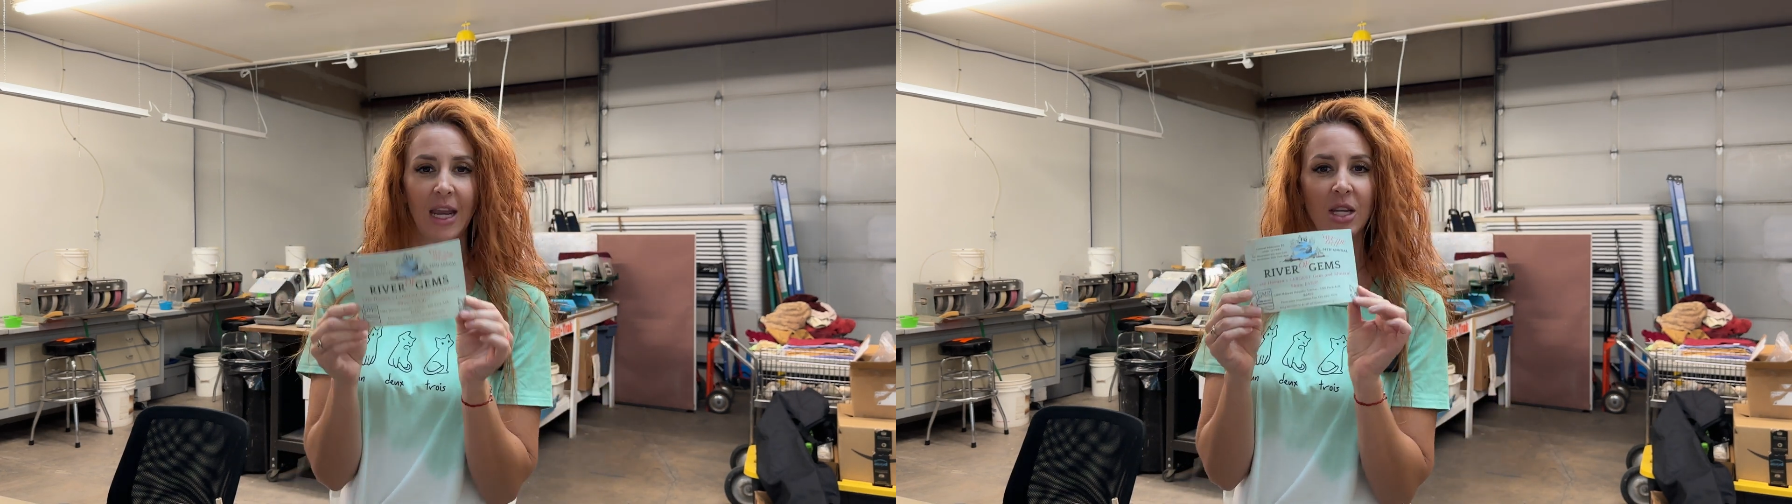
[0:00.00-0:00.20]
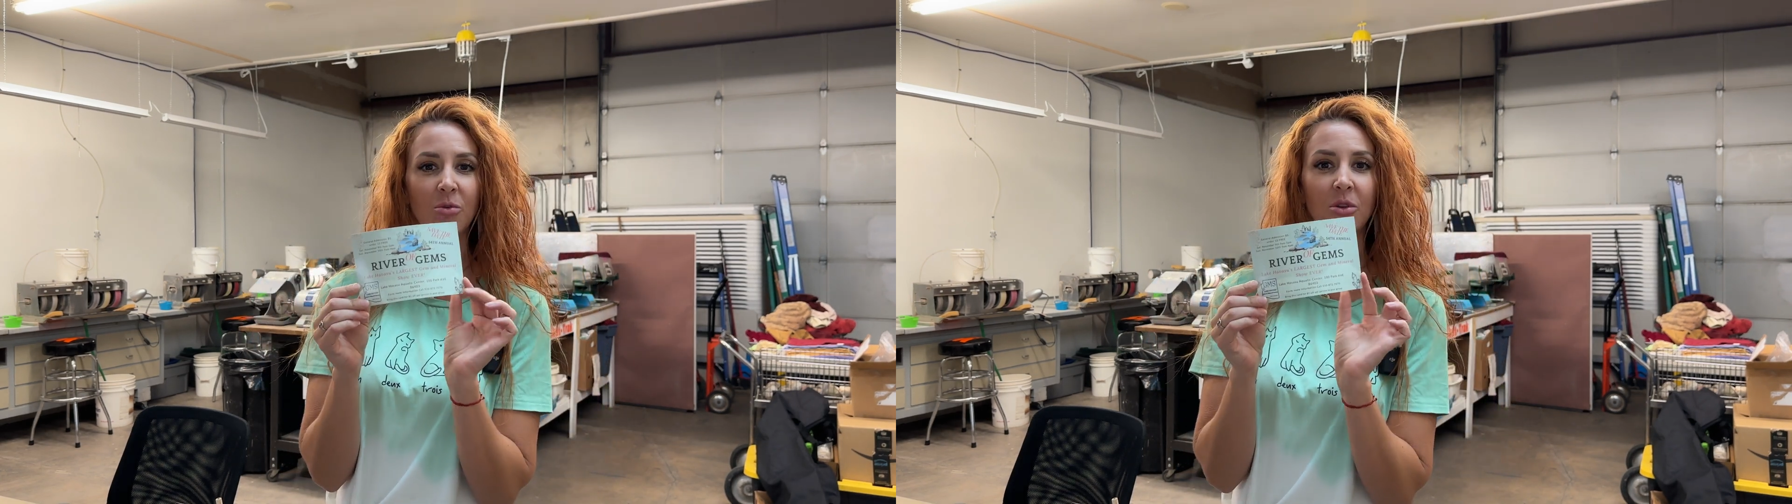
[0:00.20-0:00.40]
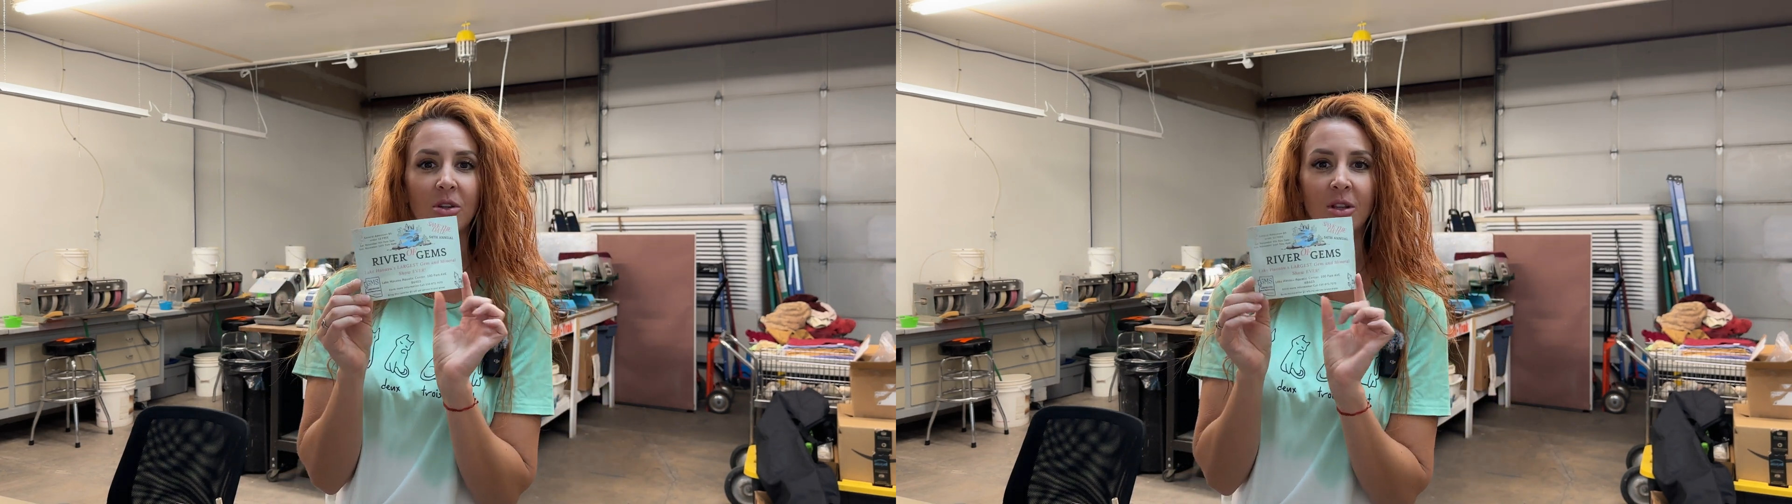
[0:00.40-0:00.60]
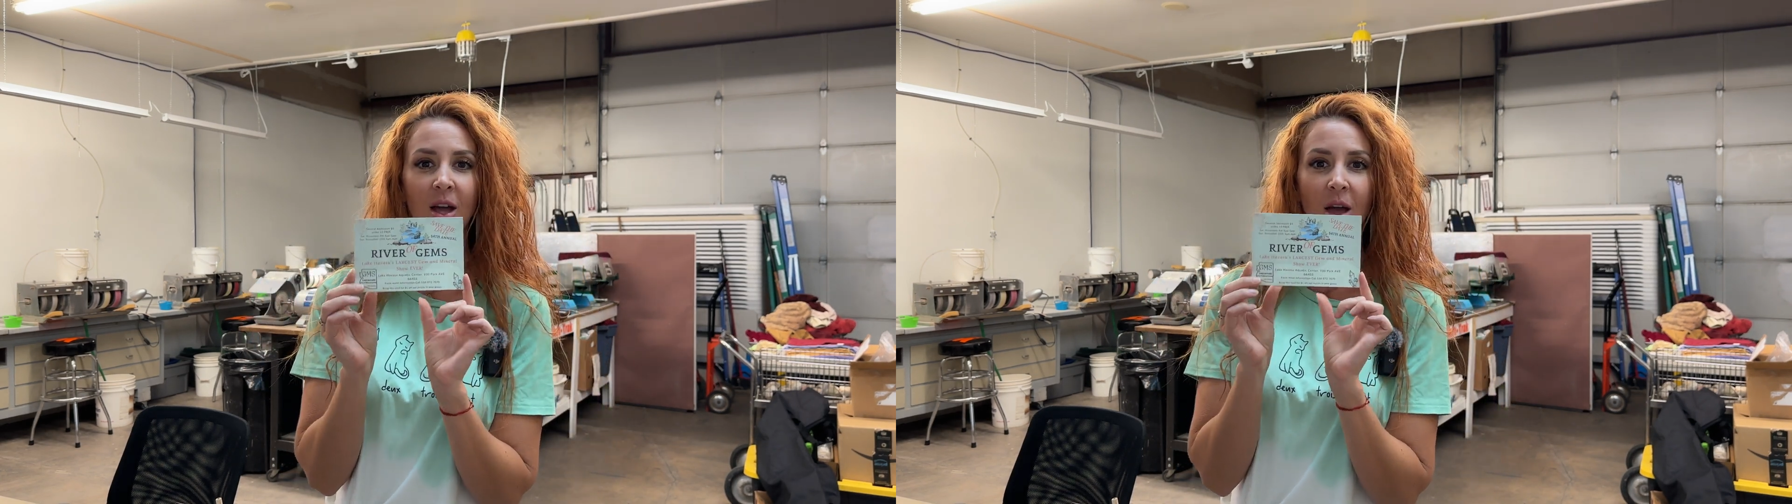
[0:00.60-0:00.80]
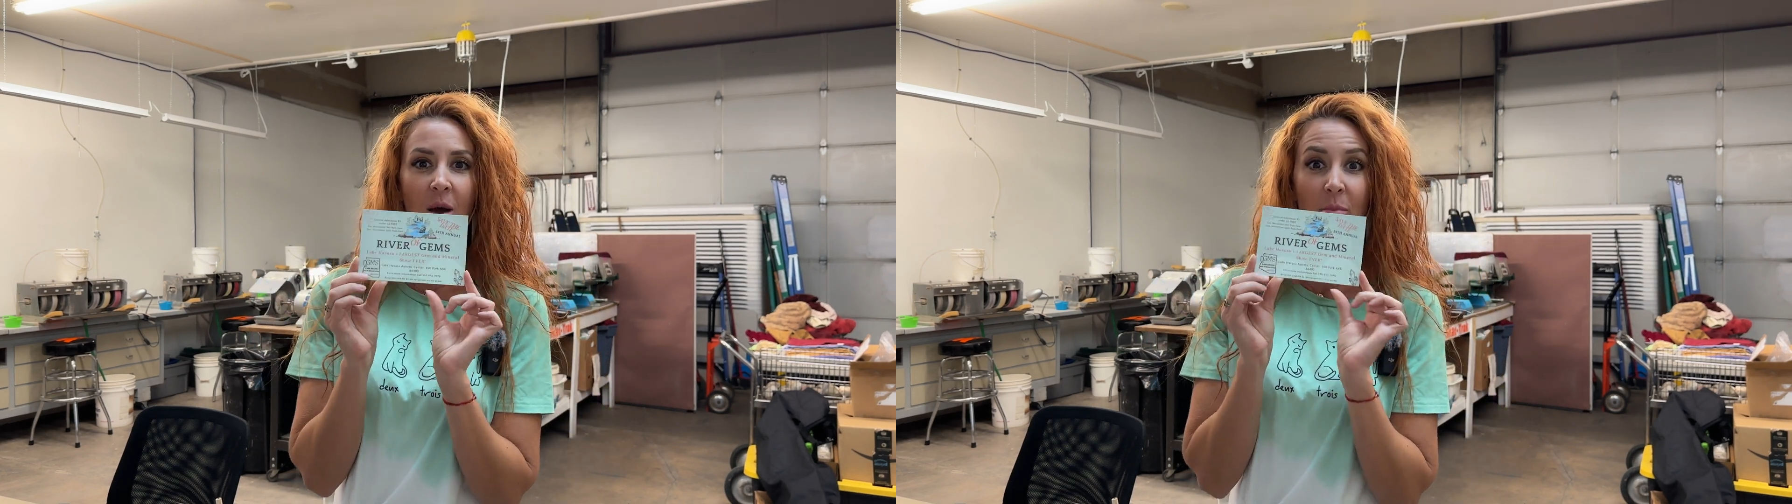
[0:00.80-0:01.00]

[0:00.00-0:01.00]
annual